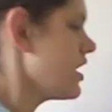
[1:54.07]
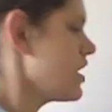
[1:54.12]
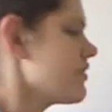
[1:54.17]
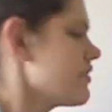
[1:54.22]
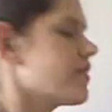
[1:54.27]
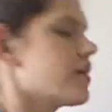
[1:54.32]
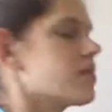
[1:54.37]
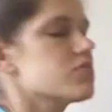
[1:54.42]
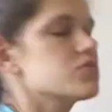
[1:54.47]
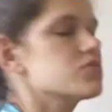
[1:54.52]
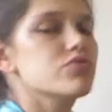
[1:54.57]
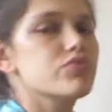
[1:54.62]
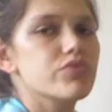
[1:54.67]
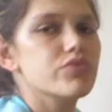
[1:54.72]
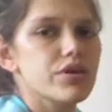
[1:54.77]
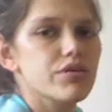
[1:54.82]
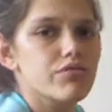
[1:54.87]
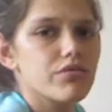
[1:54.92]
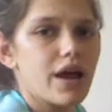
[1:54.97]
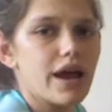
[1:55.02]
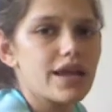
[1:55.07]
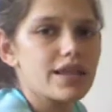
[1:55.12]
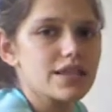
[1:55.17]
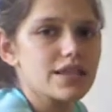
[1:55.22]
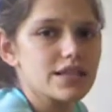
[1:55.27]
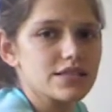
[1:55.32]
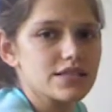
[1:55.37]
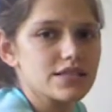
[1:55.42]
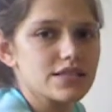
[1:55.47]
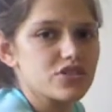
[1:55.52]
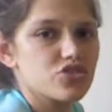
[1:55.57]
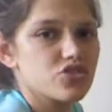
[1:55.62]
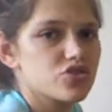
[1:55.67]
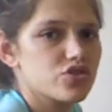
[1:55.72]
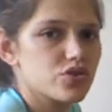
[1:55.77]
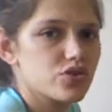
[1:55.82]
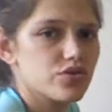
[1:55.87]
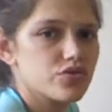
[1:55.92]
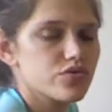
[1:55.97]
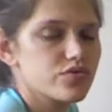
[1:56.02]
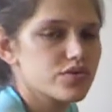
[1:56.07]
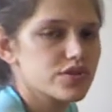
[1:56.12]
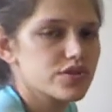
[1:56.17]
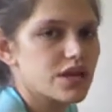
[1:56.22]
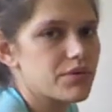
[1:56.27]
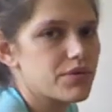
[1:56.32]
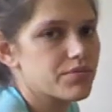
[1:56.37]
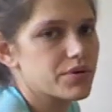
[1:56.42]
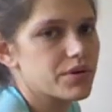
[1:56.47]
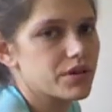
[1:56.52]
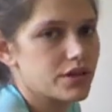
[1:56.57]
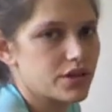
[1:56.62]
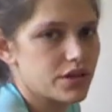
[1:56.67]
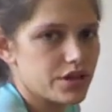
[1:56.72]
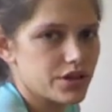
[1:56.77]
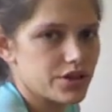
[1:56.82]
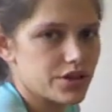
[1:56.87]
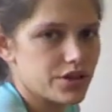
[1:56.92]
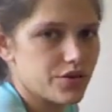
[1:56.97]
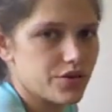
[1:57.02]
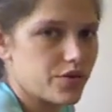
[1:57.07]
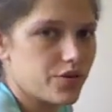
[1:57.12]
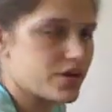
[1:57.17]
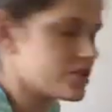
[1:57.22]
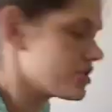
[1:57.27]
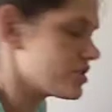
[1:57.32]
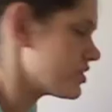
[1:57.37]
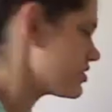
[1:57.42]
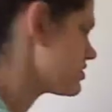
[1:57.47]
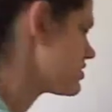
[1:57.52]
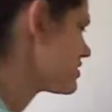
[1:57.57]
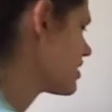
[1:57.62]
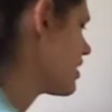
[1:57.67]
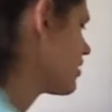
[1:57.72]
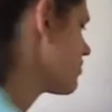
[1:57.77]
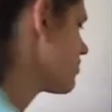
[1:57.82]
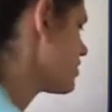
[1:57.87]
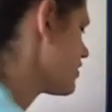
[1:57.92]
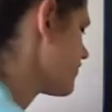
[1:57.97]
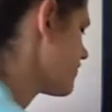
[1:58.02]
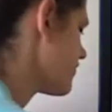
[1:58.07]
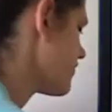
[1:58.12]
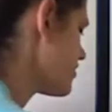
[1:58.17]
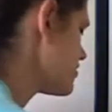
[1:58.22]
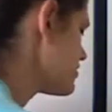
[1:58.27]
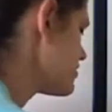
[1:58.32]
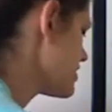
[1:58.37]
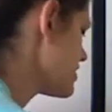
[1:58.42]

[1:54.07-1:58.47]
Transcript: If I'm to rewrite this as two separate linear equations, I'm going to first